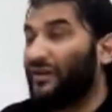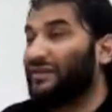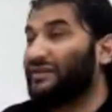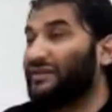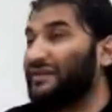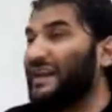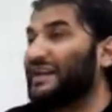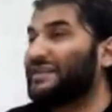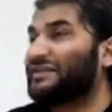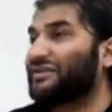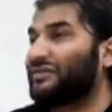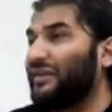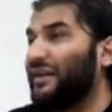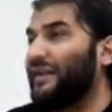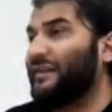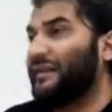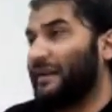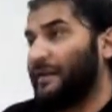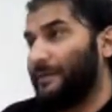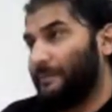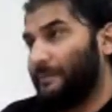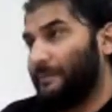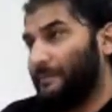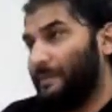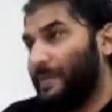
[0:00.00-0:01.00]
For this
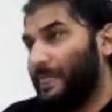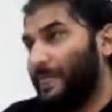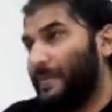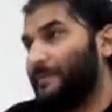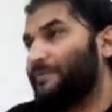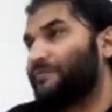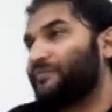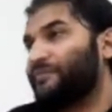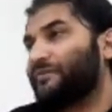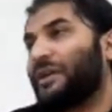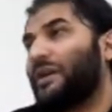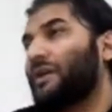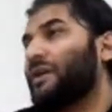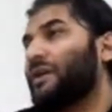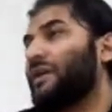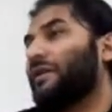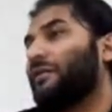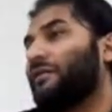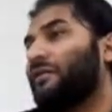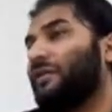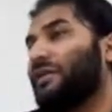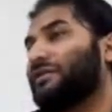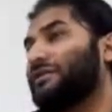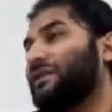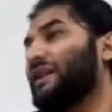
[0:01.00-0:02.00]
reason,
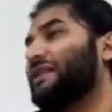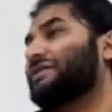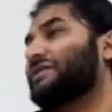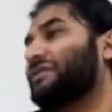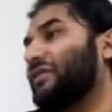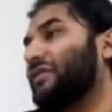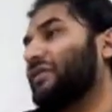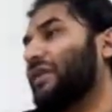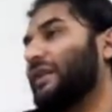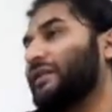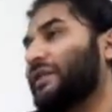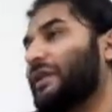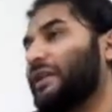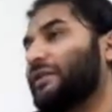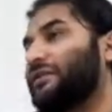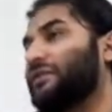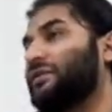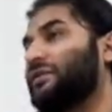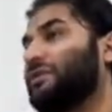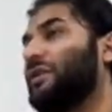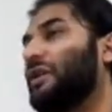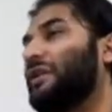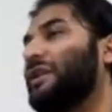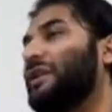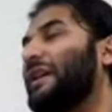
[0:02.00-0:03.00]

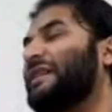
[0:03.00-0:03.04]
do